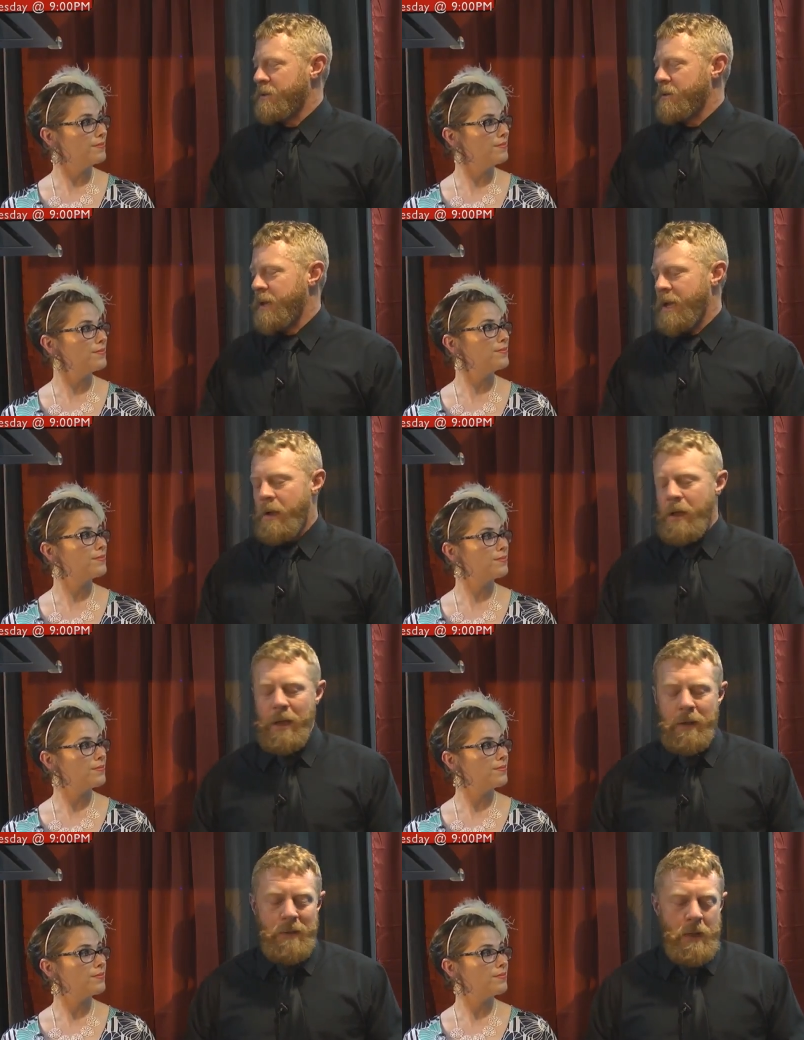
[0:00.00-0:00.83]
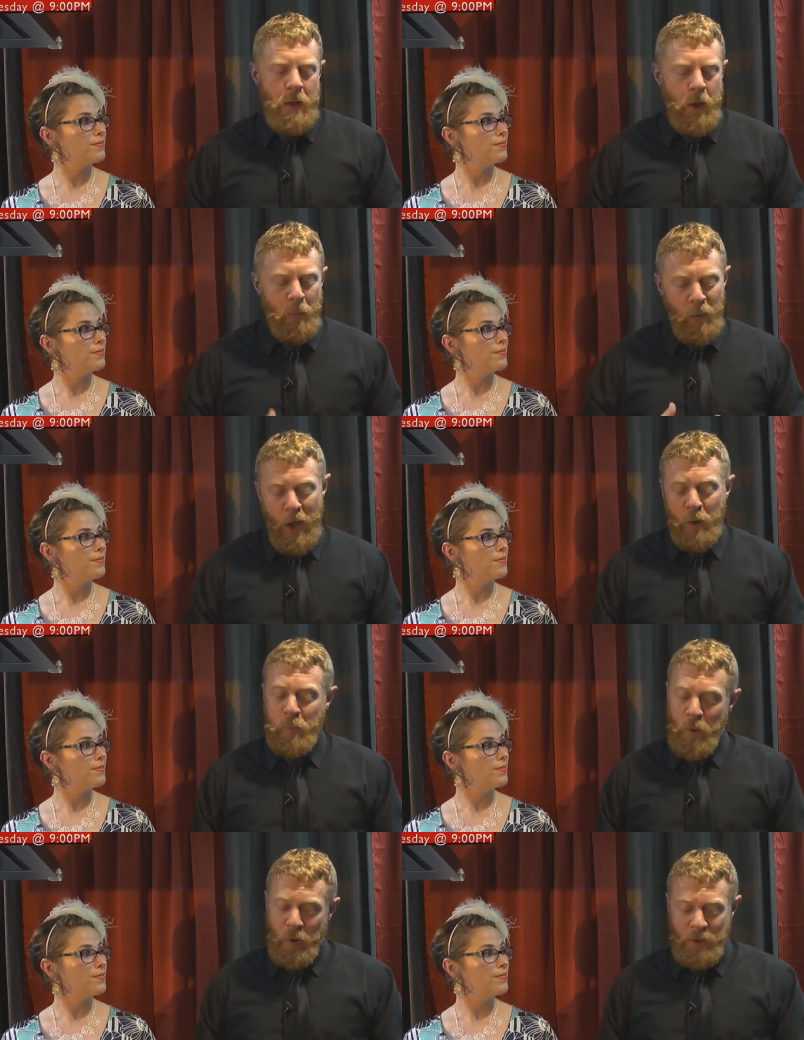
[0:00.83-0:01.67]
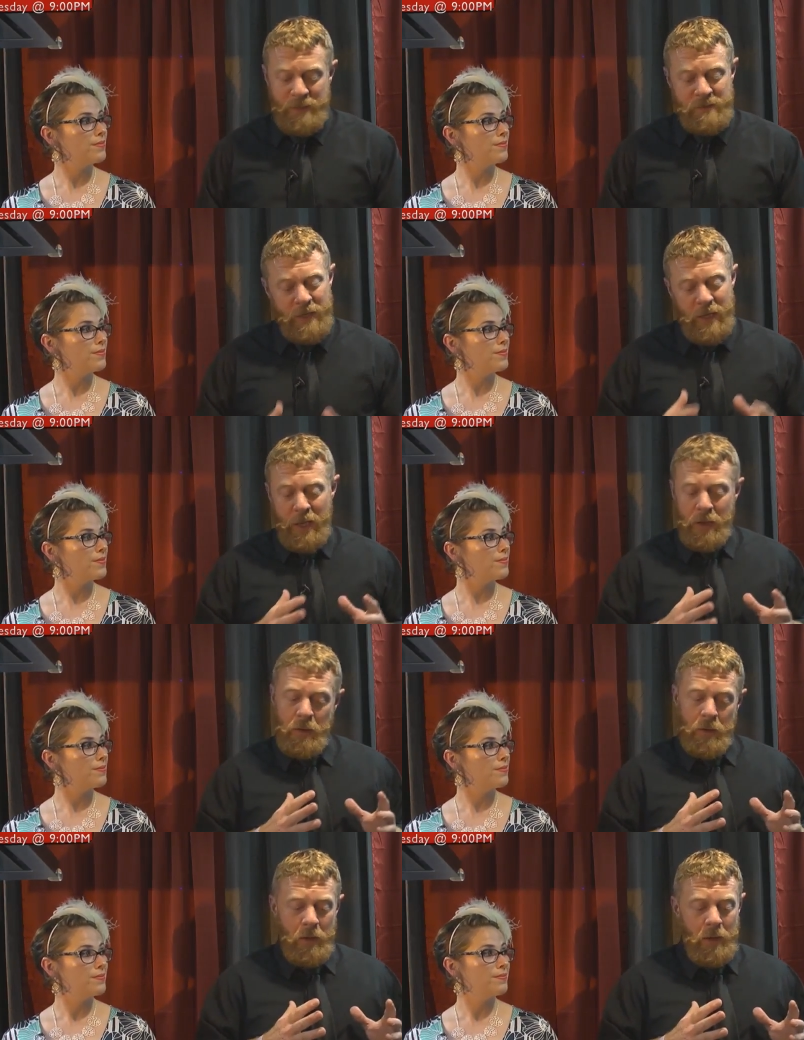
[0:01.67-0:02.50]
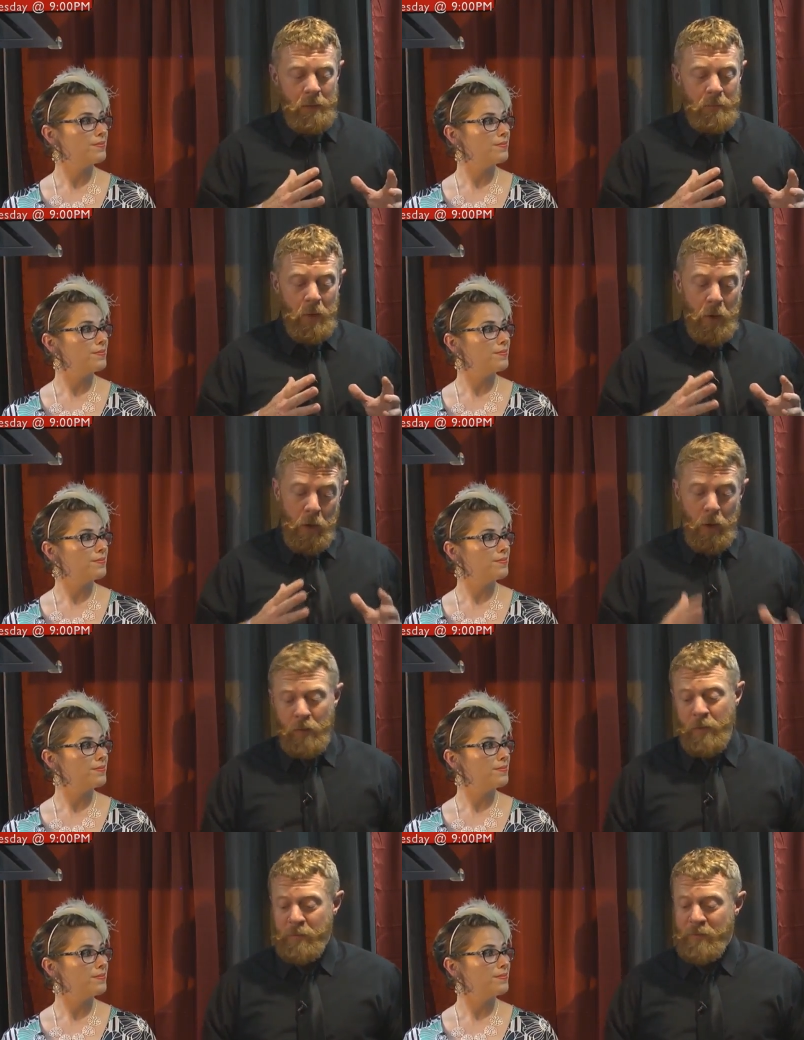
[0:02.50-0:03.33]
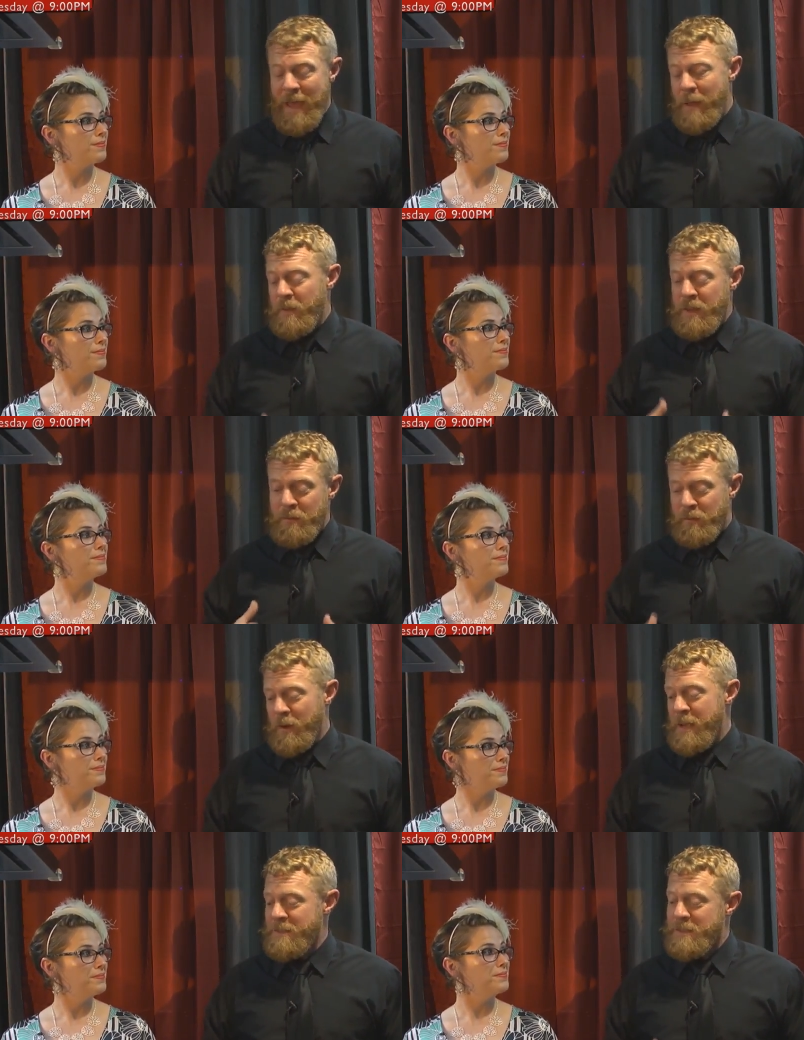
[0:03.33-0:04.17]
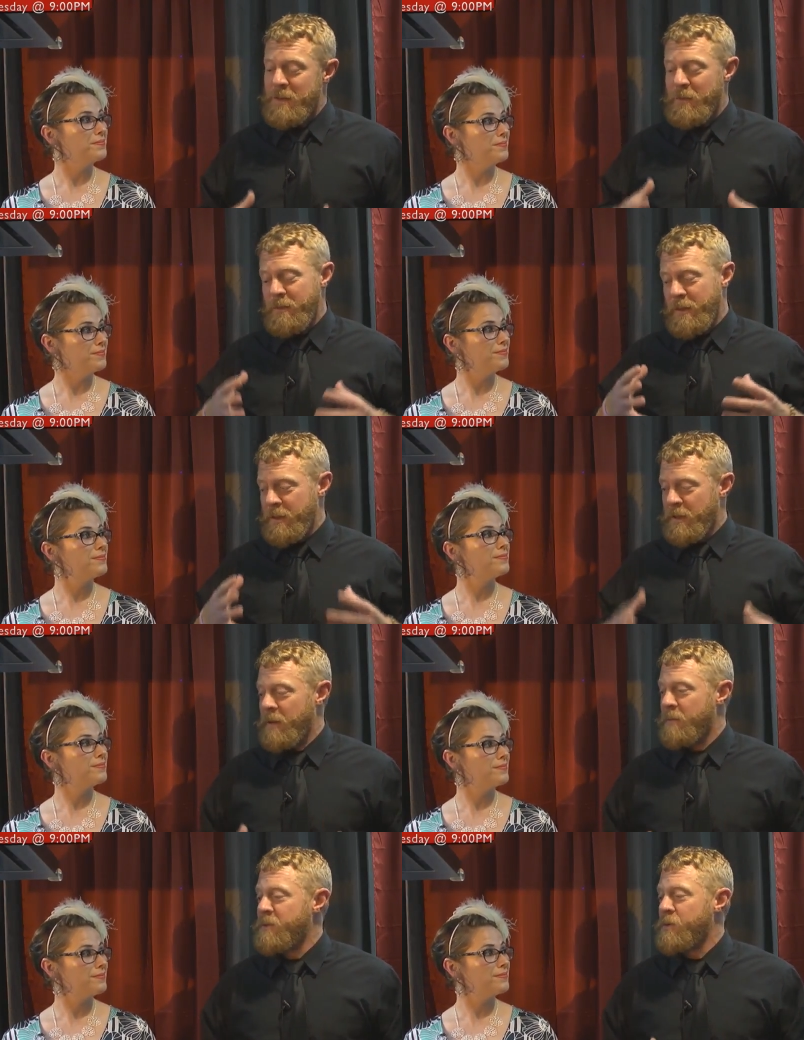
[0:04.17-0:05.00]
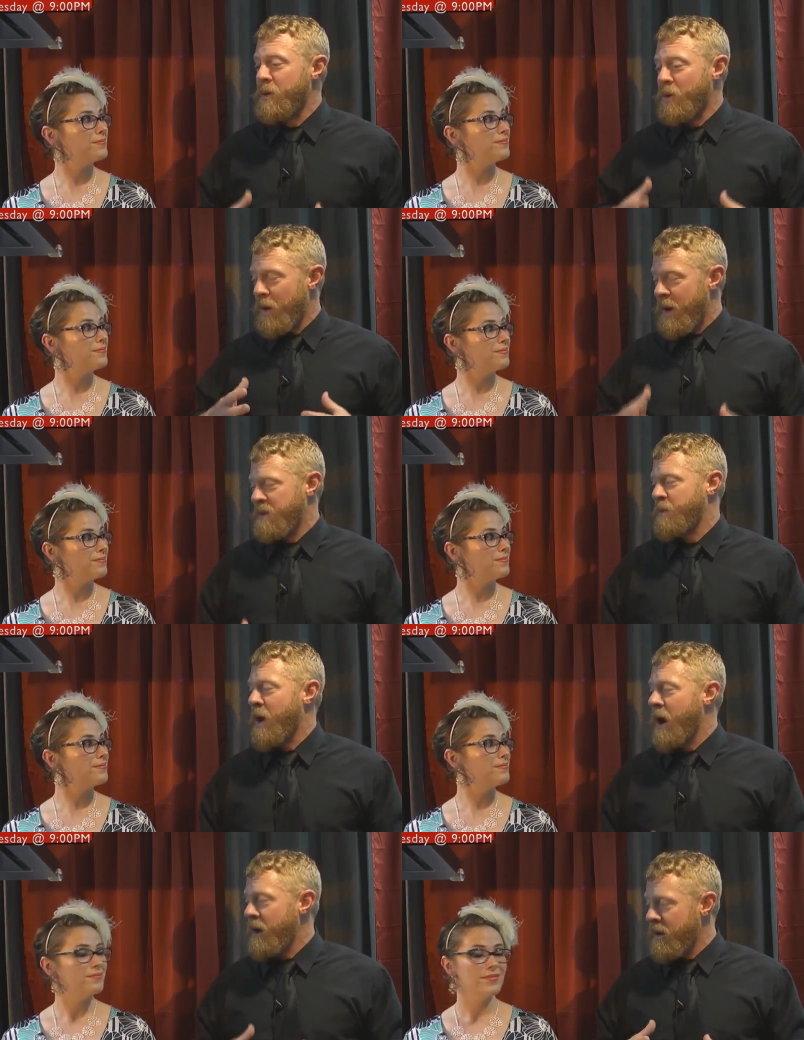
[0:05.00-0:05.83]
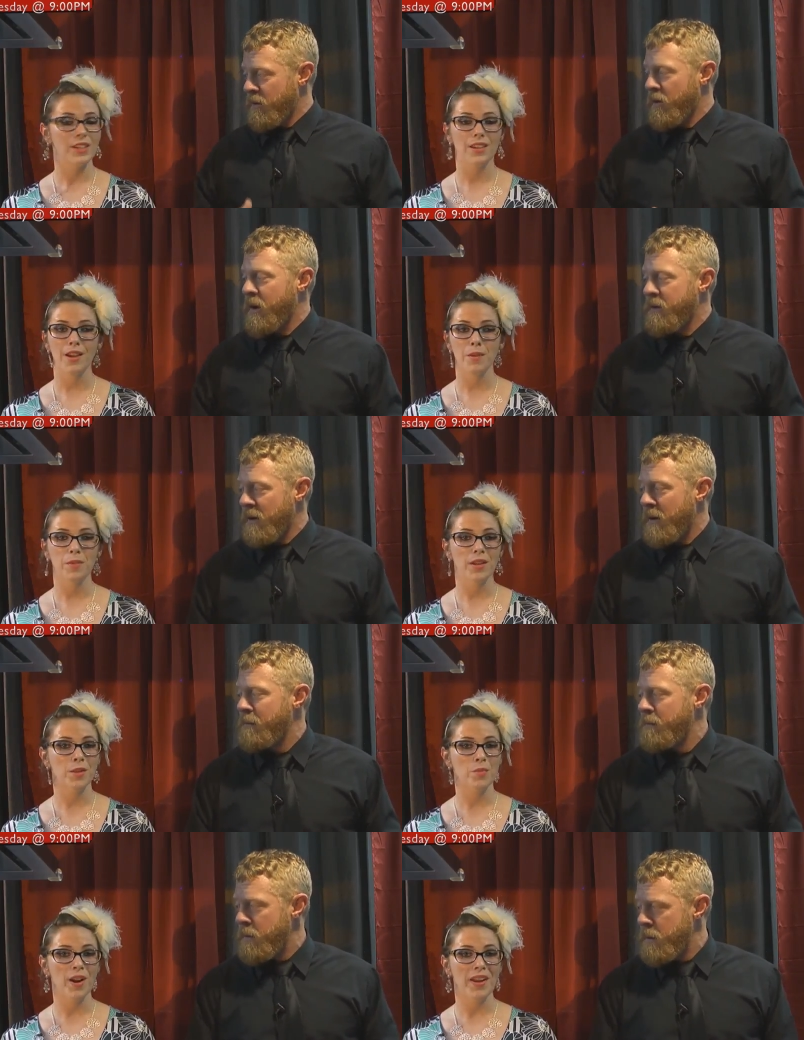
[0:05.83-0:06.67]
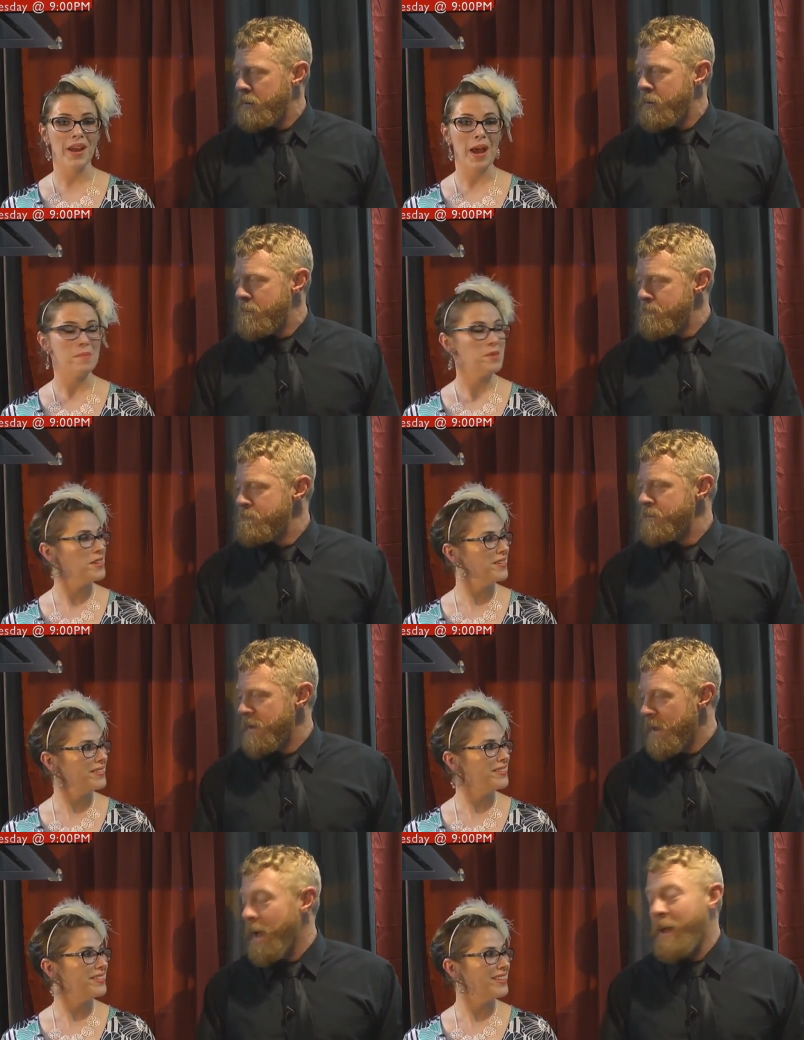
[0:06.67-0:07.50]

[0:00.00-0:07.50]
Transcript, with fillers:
Speaker 1: that uh, our bridal parties and um, all their family and friends and mm-hmm. everything come to a great spot. And have a great
Speaker 2: Gotta time. make the bride happy. Yeah,